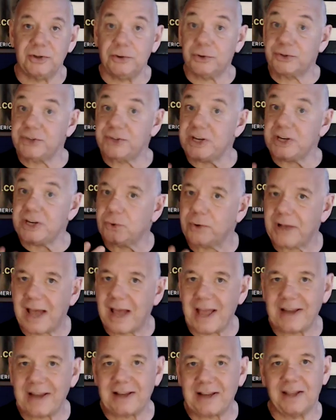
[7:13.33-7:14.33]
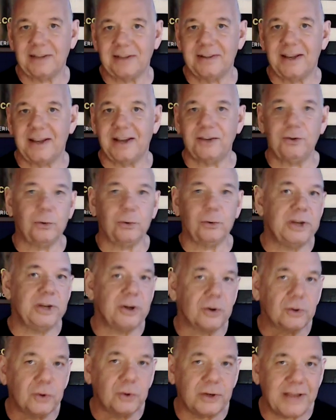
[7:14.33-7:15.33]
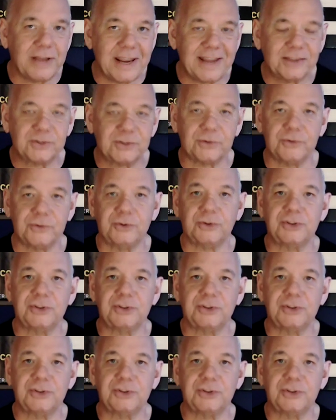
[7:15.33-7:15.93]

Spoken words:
You'll see good eye contact. You'll hear good answers.